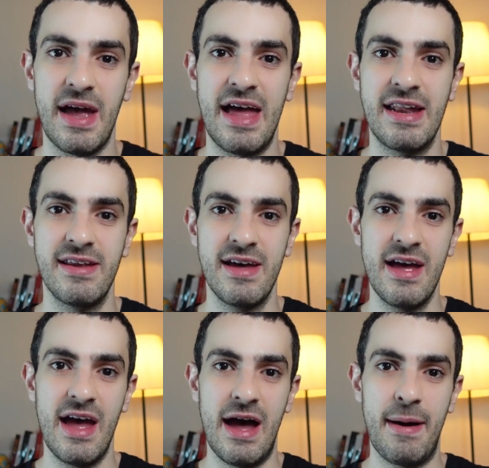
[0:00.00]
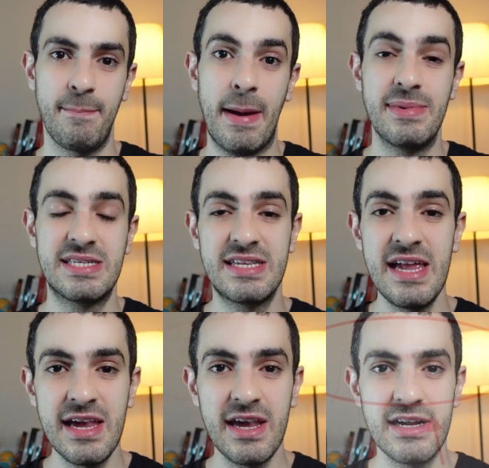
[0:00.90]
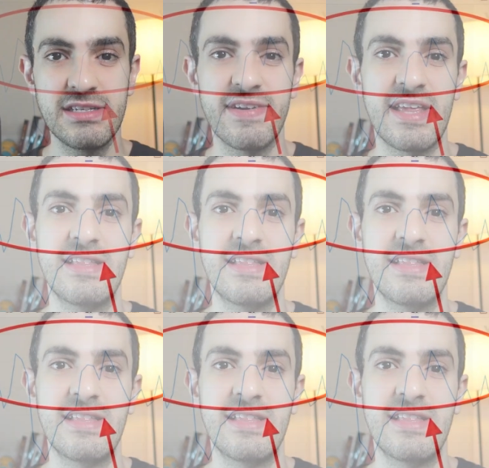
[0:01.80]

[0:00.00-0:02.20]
And my mistake is that